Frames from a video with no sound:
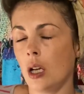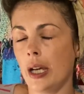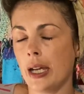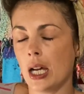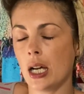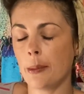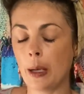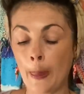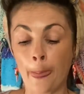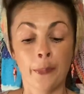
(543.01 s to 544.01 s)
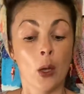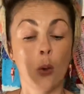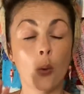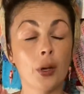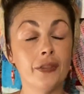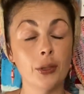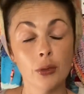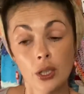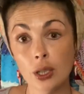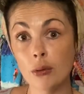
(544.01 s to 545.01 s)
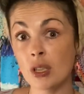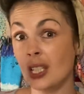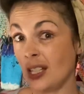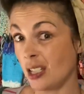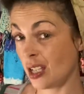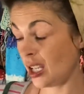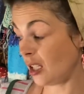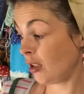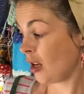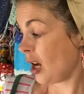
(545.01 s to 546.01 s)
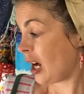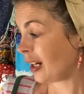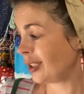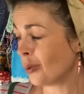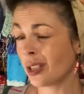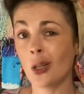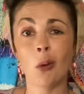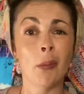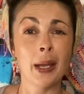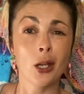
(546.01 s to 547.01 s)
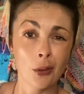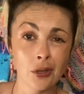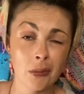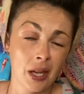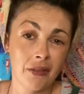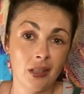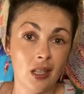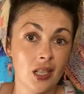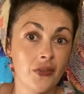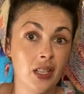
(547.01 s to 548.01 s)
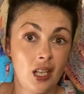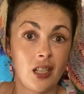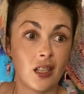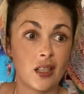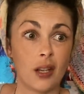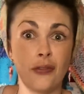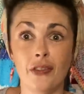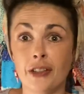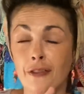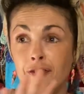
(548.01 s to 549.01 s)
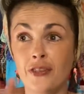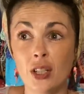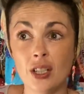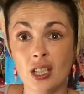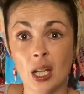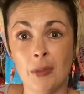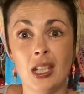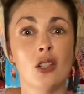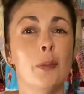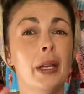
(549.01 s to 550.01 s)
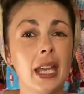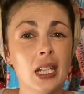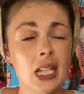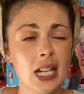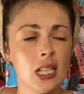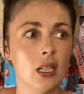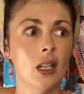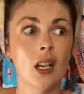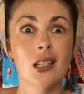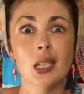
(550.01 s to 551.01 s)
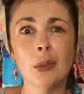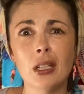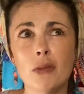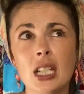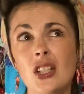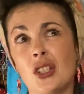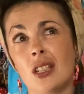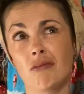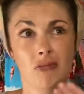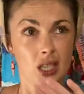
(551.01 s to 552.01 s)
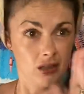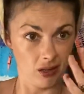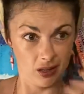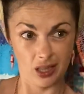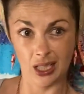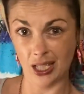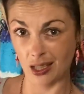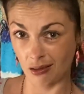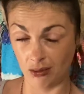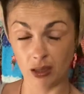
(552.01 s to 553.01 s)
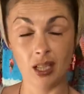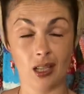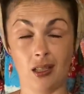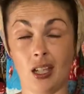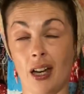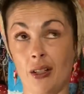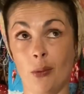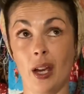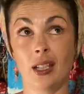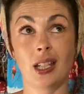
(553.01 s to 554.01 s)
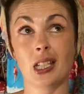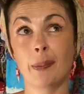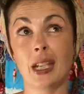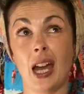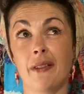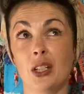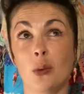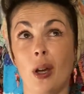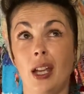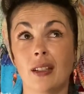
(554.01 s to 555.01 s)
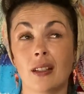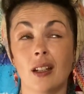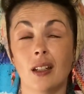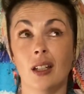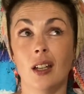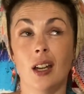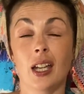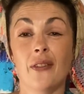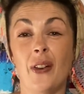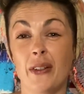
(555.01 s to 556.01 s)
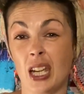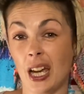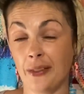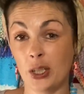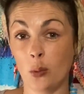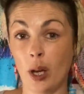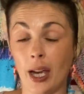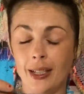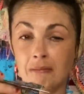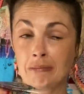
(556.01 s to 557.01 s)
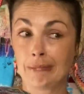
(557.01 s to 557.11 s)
I am. Or if you're new to knitting here and you want to know what my go-to method is for knitting stuff for a first-time knitter, a beginner knitter, something that really just gets you carried away, gets me carried away. I get very carried away